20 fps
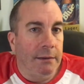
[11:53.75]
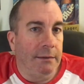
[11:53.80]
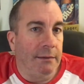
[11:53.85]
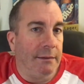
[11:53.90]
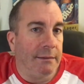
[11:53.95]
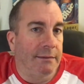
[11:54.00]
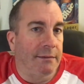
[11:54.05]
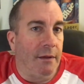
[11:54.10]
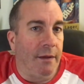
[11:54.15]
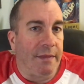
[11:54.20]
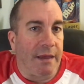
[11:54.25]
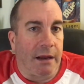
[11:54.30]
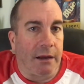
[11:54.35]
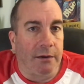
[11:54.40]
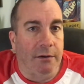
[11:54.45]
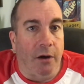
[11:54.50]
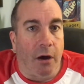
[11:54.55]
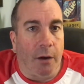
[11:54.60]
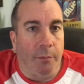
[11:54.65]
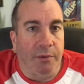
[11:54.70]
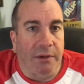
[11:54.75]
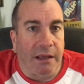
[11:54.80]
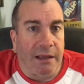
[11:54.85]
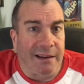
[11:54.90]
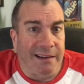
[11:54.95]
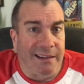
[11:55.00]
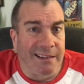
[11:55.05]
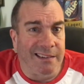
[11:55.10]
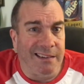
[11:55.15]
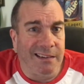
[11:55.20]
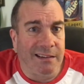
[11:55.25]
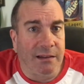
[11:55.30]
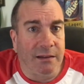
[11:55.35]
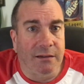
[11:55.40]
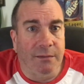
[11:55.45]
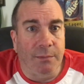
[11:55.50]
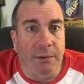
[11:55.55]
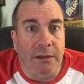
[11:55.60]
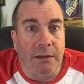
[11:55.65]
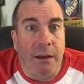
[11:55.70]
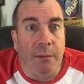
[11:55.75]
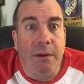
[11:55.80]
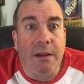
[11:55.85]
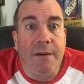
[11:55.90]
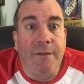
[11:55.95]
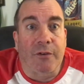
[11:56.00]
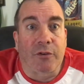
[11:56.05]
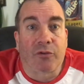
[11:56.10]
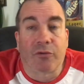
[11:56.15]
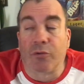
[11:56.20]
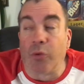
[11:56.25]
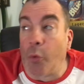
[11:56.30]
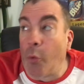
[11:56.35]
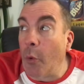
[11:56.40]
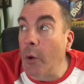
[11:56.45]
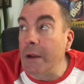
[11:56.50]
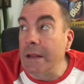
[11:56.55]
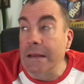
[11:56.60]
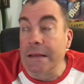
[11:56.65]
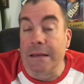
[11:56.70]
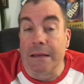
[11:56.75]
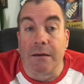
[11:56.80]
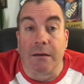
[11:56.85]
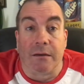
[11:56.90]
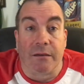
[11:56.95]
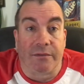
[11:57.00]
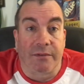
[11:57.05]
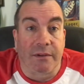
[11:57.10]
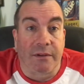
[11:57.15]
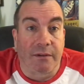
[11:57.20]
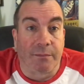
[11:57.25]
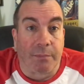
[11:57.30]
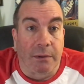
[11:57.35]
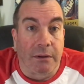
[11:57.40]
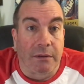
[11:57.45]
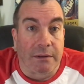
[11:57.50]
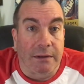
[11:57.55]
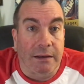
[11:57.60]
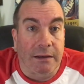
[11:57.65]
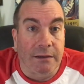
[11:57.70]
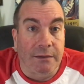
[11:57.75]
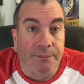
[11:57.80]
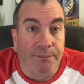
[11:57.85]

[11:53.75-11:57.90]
it's not that complicated, is it? I've been here for 20 years in this building,